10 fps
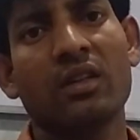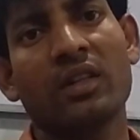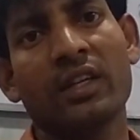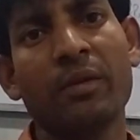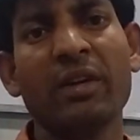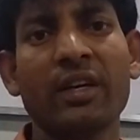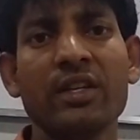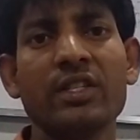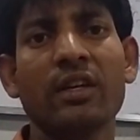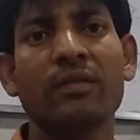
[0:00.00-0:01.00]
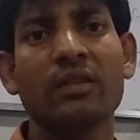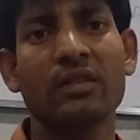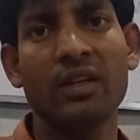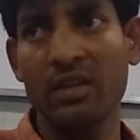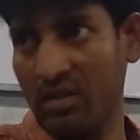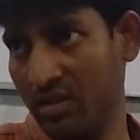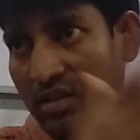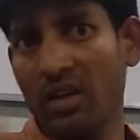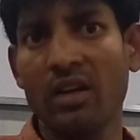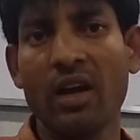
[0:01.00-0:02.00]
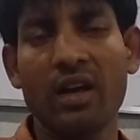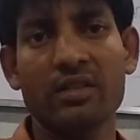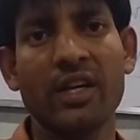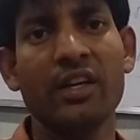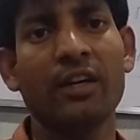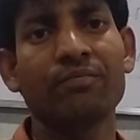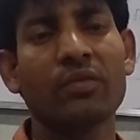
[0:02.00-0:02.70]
the Tibet region. That is China.